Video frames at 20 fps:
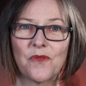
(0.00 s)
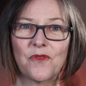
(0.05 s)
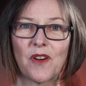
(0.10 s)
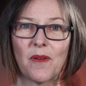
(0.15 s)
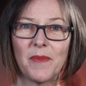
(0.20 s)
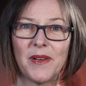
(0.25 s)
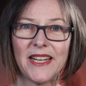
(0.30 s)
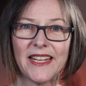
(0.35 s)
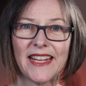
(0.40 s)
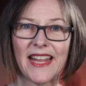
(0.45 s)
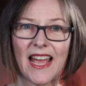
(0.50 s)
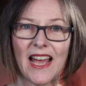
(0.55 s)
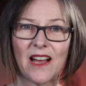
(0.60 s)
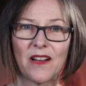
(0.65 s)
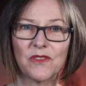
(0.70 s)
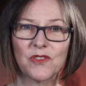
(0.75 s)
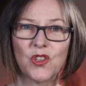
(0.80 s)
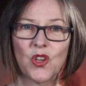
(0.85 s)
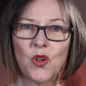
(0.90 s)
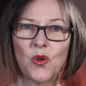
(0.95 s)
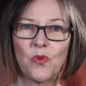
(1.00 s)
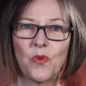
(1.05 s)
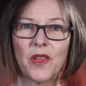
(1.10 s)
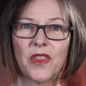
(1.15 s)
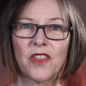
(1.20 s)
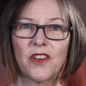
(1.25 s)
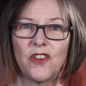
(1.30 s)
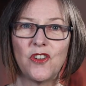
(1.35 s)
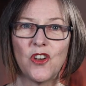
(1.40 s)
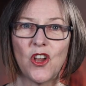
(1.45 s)
from an account
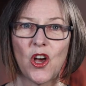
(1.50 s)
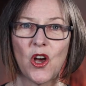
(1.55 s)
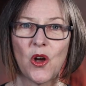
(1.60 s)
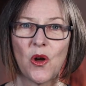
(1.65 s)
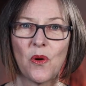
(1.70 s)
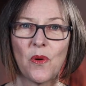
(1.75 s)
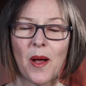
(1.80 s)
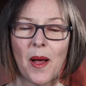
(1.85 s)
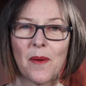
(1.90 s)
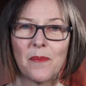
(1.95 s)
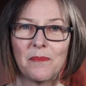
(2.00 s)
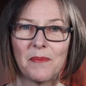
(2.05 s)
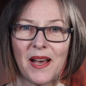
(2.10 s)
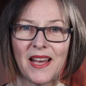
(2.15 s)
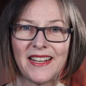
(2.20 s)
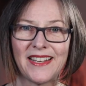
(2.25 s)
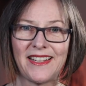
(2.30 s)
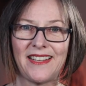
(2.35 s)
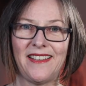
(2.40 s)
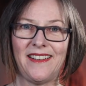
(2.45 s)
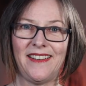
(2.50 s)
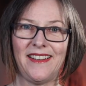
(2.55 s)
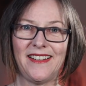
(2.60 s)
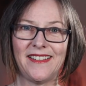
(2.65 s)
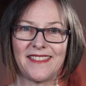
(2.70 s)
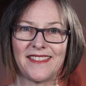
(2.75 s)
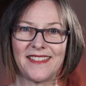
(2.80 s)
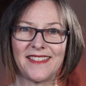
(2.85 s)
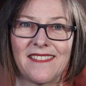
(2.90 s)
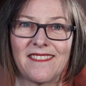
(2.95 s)
with no money in
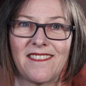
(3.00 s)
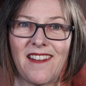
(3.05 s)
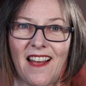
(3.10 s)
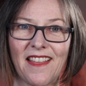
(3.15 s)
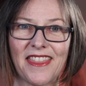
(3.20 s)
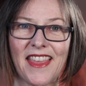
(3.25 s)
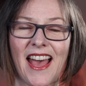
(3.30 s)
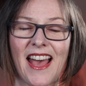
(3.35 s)
it. Got